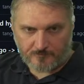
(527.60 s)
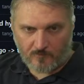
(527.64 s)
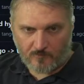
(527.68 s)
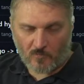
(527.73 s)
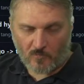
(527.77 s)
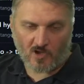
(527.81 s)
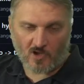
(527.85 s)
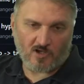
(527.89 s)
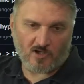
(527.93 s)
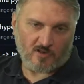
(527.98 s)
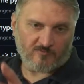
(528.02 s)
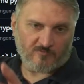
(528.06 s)

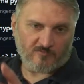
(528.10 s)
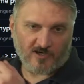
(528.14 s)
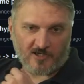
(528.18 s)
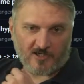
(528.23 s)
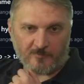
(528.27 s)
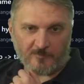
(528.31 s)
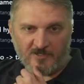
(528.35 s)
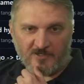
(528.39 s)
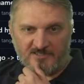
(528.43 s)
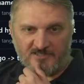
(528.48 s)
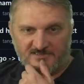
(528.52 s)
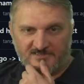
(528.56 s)
The
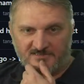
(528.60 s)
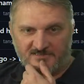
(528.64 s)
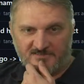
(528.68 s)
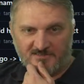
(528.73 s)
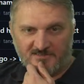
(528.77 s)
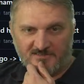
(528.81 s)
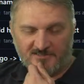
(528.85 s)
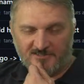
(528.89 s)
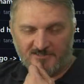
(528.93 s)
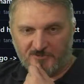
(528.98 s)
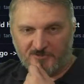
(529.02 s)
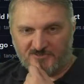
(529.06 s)
Firebase,
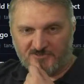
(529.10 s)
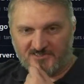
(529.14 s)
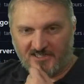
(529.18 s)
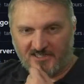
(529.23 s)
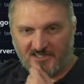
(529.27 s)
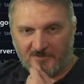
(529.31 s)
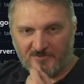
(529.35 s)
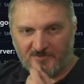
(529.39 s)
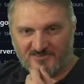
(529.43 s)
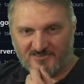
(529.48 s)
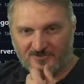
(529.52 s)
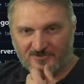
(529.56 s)

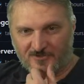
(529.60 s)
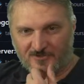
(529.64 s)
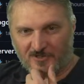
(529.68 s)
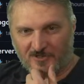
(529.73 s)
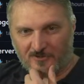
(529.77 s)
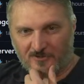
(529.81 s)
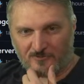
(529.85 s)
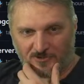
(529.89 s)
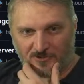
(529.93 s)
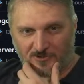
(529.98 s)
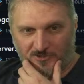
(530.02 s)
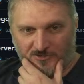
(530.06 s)
setup is still
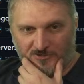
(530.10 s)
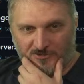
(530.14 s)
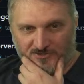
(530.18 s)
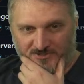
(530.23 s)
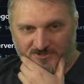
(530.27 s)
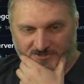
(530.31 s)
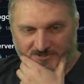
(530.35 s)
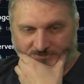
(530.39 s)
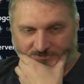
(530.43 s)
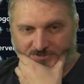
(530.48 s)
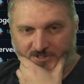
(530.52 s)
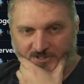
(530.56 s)
called Rogo,
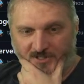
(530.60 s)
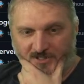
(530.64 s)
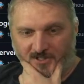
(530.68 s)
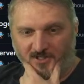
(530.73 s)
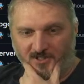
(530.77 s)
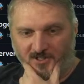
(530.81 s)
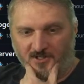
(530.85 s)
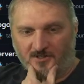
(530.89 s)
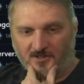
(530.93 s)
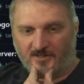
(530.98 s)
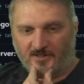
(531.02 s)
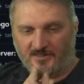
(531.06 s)
so
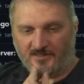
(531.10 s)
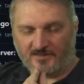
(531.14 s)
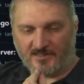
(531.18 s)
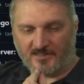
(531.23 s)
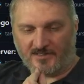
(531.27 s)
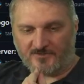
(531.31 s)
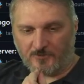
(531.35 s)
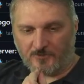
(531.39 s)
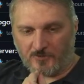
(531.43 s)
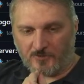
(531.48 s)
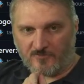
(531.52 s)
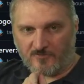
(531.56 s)

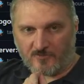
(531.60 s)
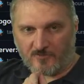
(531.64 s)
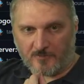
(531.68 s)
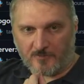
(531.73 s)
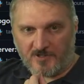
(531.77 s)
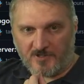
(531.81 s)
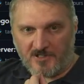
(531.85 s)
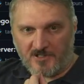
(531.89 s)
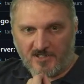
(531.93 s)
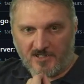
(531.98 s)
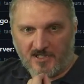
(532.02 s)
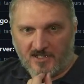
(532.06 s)
that's only for
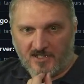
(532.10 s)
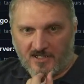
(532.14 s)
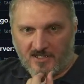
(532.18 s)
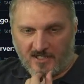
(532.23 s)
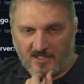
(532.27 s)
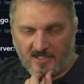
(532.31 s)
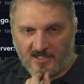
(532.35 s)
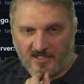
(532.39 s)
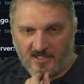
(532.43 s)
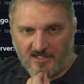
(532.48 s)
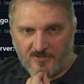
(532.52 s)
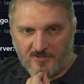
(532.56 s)
me, and
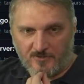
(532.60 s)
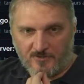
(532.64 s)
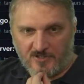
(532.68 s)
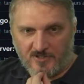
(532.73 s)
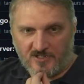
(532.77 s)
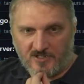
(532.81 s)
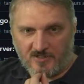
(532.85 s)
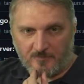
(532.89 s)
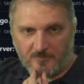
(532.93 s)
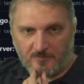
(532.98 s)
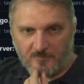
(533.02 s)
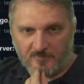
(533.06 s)
I do need
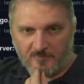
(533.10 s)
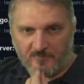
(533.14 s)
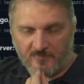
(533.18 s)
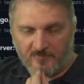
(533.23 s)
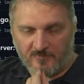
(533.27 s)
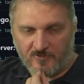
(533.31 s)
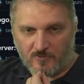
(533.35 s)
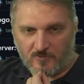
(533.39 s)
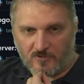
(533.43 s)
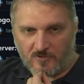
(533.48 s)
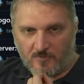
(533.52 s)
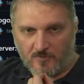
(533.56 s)
to
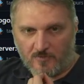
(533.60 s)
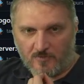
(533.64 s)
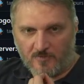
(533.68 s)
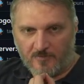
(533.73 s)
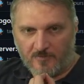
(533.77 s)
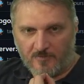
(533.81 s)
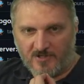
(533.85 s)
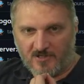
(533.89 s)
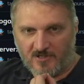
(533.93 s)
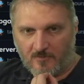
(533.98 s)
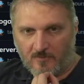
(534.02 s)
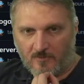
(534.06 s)

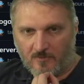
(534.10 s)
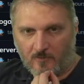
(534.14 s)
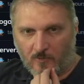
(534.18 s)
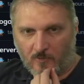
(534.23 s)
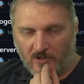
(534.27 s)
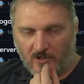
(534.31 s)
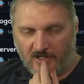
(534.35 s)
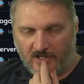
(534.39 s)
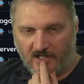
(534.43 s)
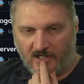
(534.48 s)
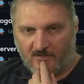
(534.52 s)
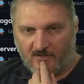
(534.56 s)
be a little bit more
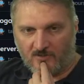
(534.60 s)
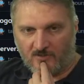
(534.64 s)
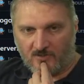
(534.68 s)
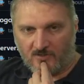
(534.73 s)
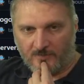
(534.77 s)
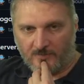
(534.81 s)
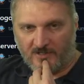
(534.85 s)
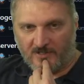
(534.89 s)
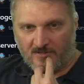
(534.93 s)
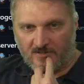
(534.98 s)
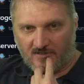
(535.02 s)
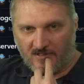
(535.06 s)
careful
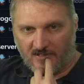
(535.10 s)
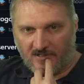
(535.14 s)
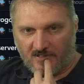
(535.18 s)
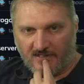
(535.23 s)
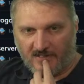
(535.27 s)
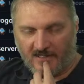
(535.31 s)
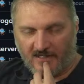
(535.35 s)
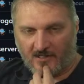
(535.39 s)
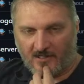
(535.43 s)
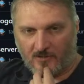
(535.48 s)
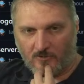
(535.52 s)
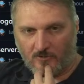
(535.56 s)
about
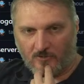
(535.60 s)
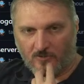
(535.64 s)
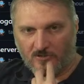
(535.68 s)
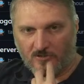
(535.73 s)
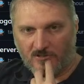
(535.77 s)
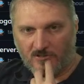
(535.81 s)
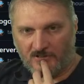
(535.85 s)
how.